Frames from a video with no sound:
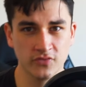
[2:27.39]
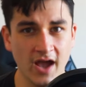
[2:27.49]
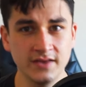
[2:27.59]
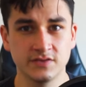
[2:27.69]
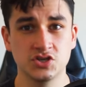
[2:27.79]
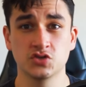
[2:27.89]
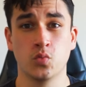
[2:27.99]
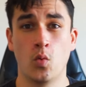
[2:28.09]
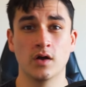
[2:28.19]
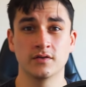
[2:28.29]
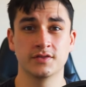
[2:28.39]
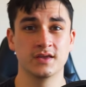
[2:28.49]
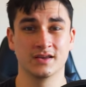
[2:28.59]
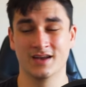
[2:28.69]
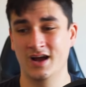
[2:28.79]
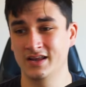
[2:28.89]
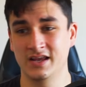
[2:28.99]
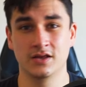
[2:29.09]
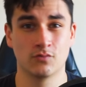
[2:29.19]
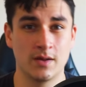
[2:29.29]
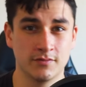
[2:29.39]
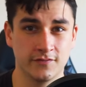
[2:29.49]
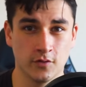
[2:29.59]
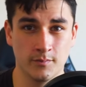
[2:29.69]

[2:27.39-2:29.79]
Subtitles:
That's just one thing, not eating right before